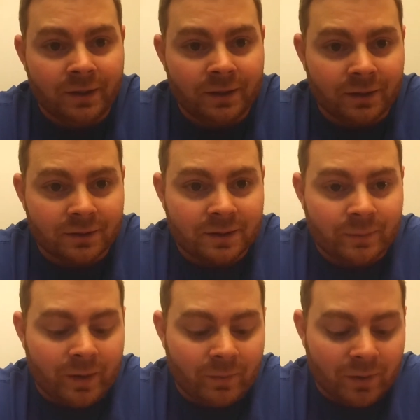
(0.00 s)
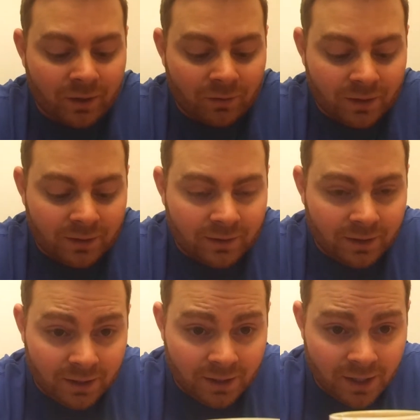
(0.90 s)
I'm going to sip on my green
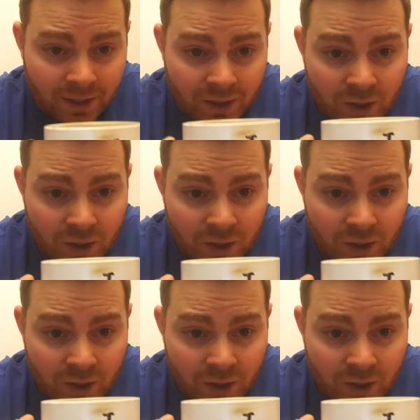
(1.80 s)
tea.